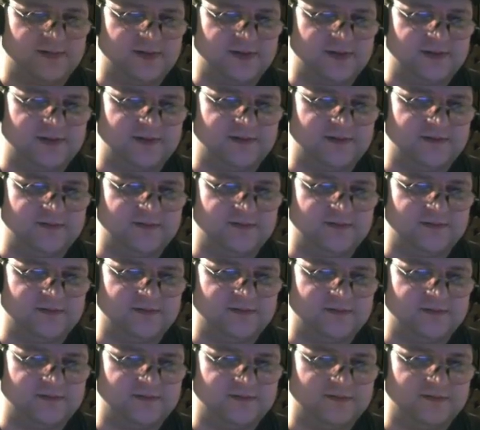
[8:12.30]

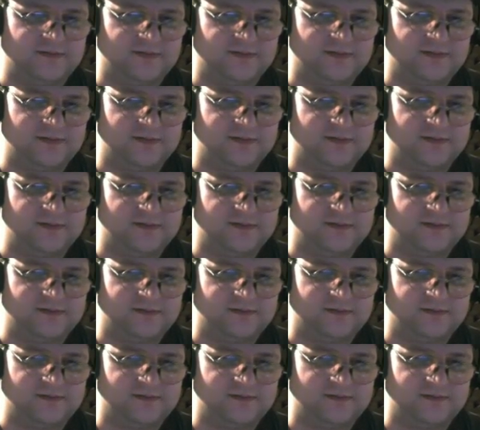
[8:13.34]
(no one is talking)